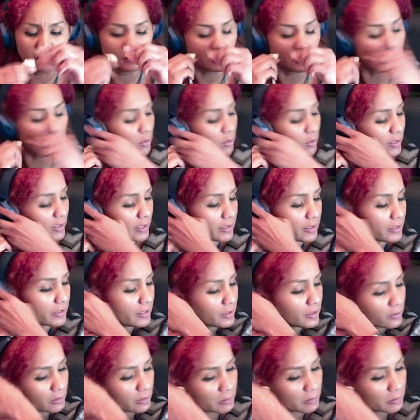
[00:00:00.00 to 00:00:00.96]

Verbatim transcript: I wanna hear.